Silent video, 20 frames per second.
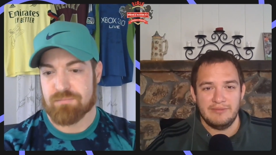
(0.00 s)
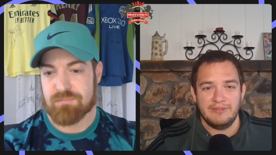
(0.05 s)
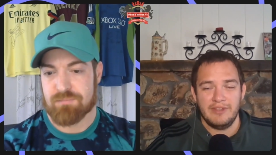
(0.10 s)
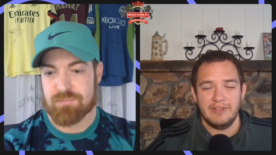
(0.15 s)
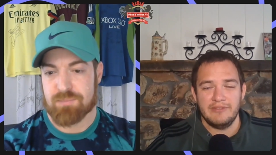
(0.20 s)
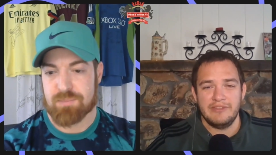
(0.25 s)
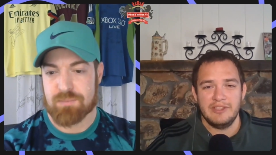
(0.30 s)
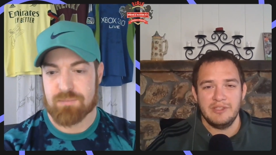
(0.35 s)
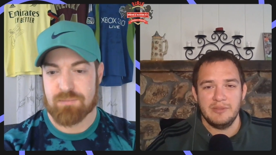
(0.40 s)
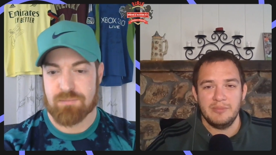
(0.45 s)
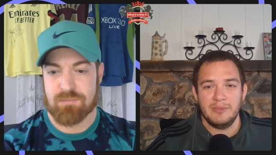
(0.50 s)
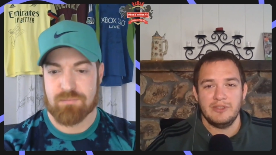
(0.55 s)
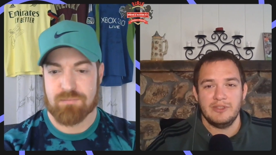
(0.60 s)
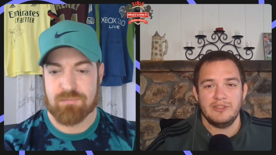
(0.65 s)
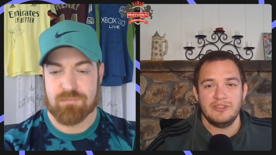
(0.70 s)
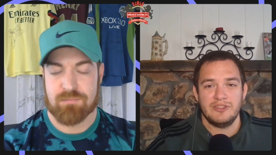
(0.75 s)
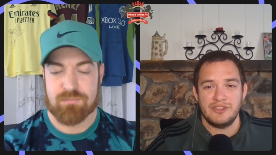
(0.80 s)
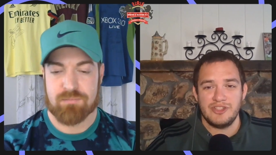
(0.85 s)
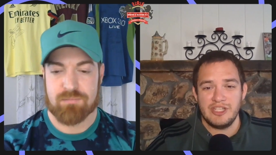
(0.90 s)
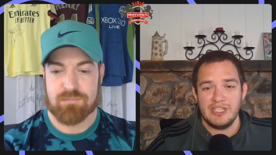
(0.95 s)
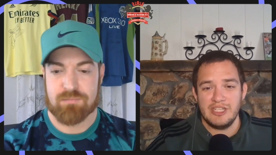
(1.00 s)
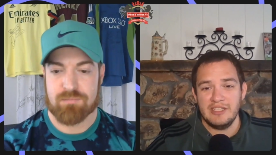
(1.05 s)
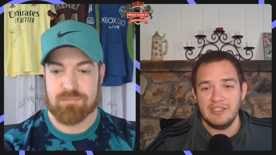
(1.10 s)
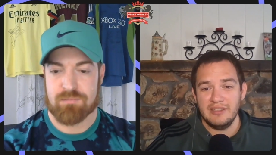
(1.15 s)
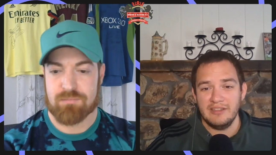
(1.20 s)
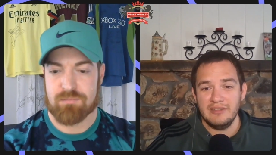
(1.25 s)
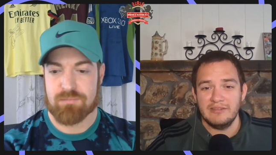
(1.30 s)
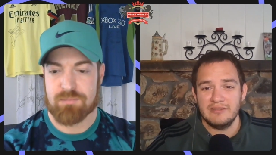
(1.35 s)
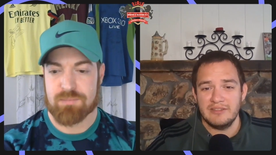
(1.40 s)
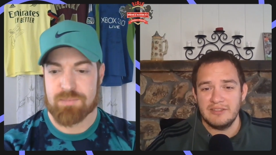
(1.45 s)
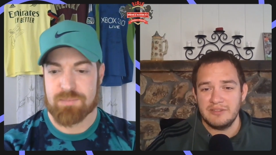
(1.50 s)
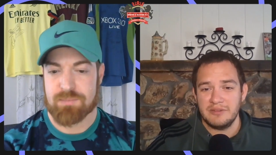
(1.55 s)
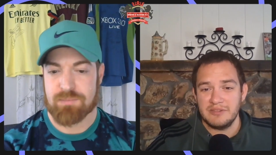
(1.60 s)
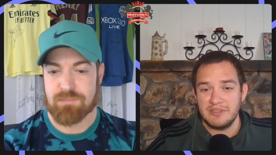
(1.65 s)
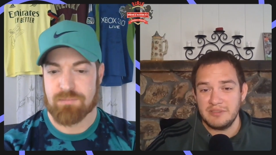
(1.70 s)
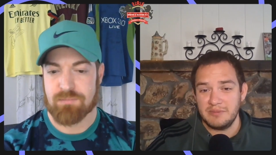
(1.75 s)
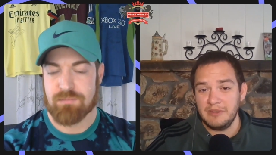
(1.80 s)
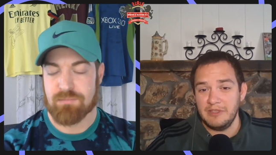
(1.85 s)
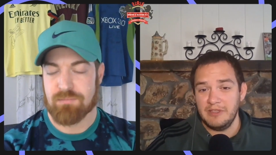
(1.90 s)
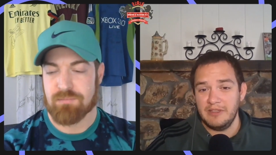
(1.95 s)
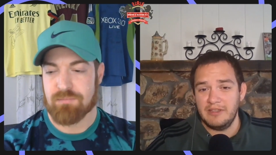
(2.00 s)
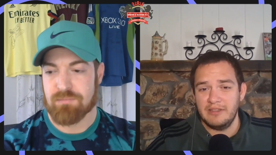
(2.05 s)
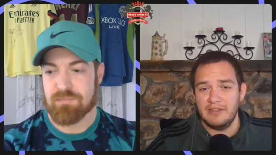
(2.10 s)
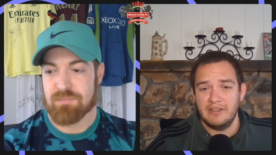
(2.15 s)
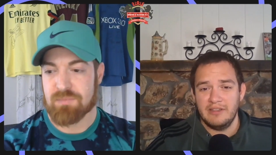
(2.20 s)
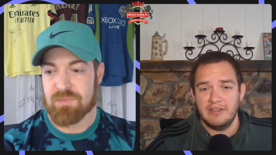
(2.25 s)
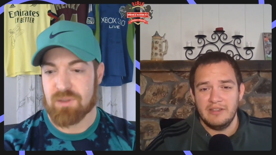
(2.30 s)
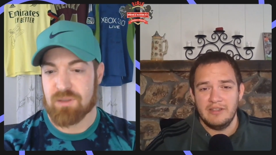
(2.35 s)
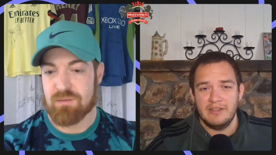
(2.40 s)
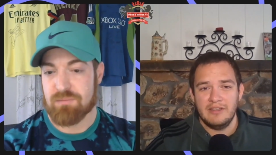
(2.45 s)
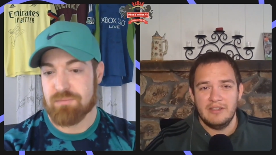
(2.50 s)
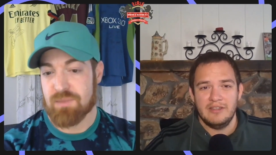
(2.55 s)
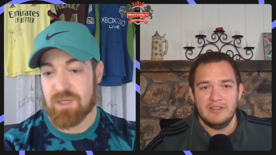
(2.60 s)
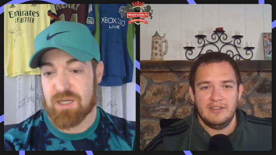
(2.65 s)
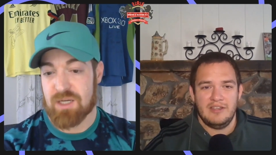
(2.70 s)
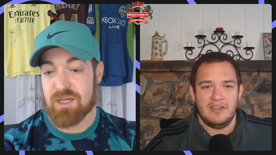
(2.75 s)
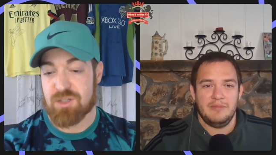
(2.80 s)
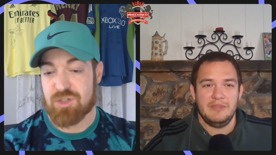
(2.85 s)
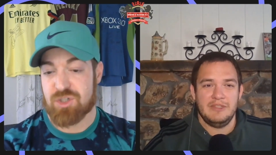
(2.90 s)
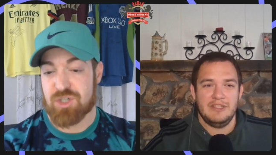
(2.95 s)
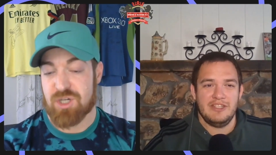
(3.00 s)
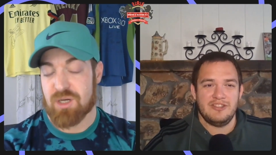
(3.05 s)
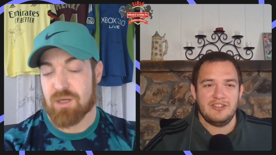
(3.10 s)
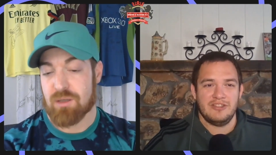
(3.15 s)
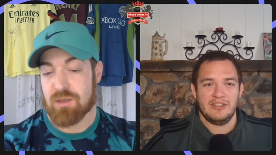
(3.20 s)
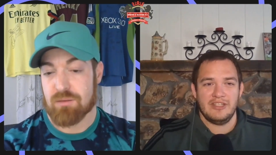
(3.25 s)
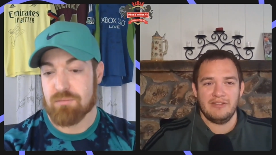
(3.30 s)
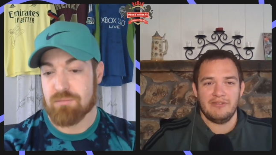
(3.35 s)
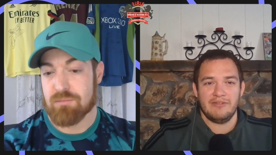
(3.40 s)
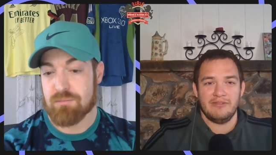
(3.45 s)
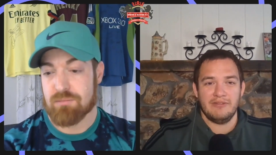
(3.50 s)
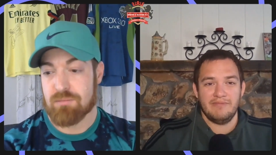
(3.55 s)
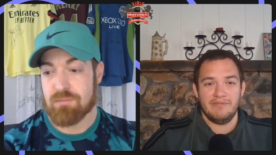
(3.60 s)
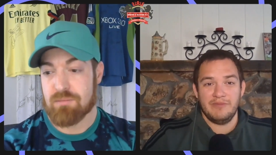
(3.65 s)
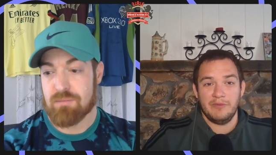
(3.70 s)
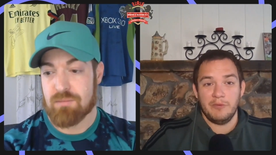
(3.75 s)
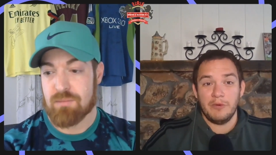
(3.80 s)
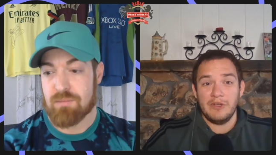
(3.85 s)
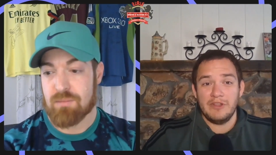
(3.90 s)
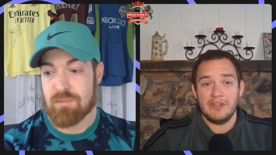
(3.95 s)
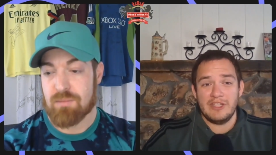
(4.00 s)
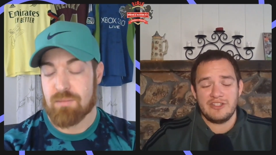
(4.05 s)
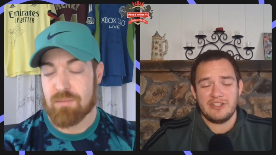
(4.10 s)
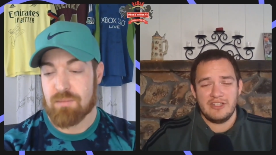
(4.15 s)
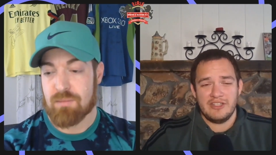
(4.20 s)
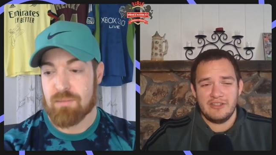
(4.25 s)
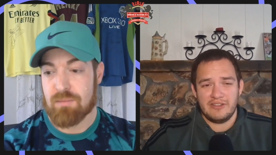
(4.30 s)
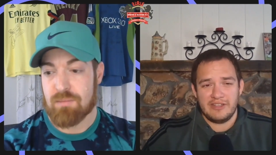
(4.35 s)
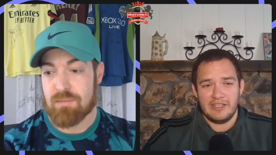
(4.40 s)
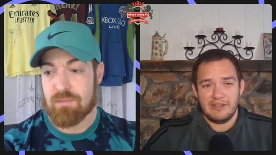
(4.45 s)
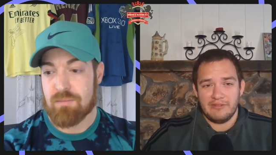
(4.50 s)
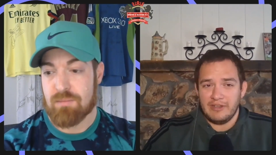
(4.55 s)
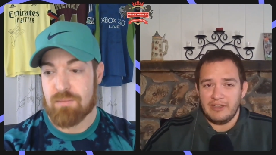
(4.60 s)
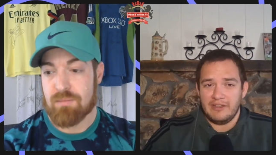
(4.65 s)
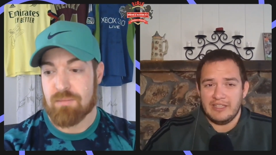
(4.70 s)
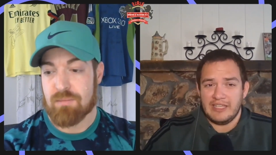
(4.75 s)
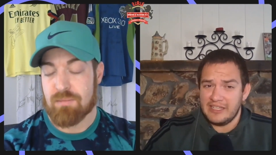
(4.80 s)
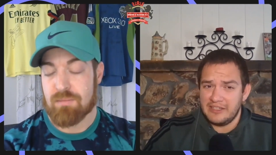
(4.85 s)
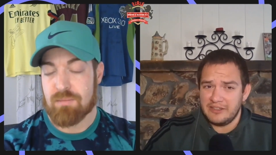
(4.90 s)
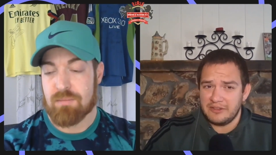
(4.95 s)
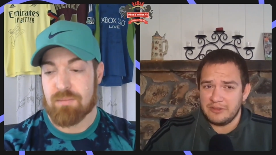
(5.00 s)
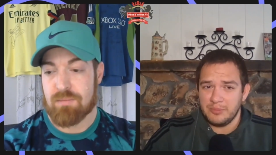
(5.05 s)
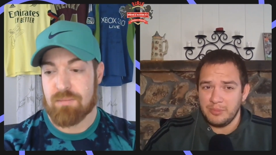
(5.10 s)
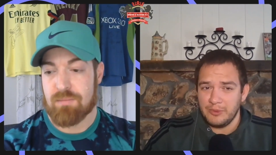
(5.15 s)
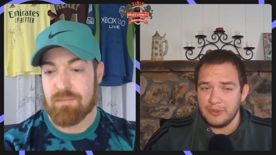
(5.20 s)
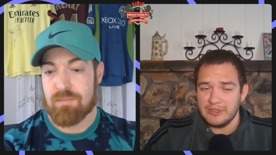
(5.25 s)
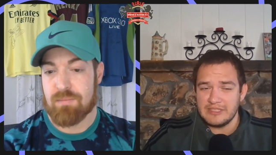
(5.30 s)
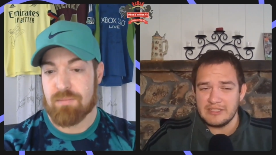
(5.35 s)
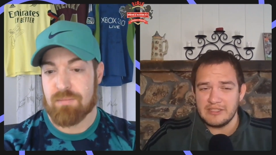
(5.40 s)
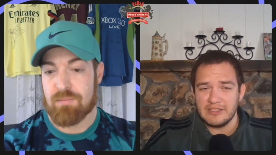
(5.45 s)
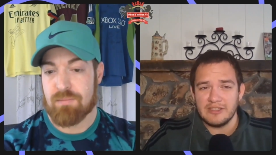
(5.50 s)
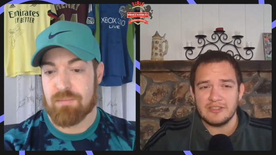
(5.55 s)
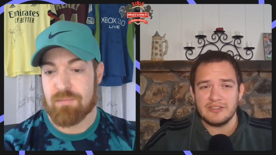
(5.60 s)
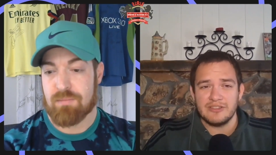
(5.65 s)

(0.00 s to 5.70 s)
Speaker 1: fluffing the books or cheating, so to speak, they should either get relegated or points